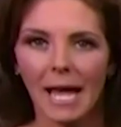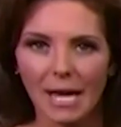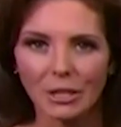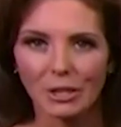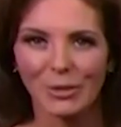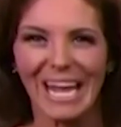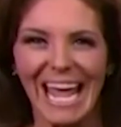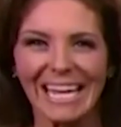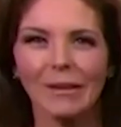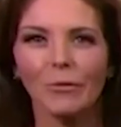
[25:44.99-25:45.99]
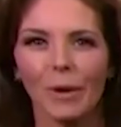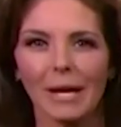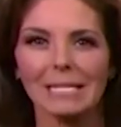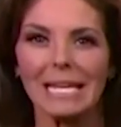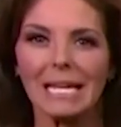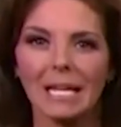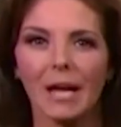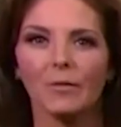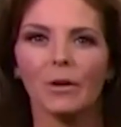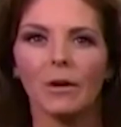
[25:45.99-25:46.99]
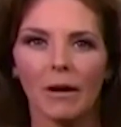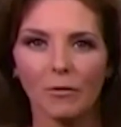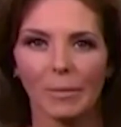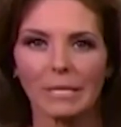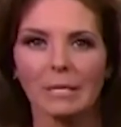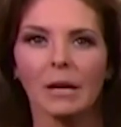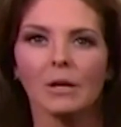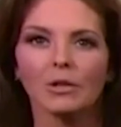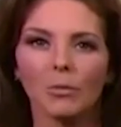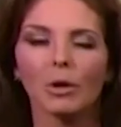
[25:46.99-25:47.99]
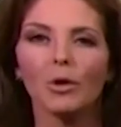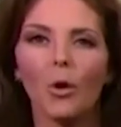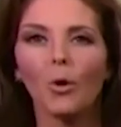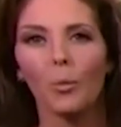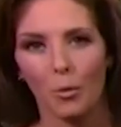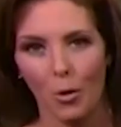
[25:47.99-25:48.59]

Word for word: Last year, it ended grants it gave to government to run local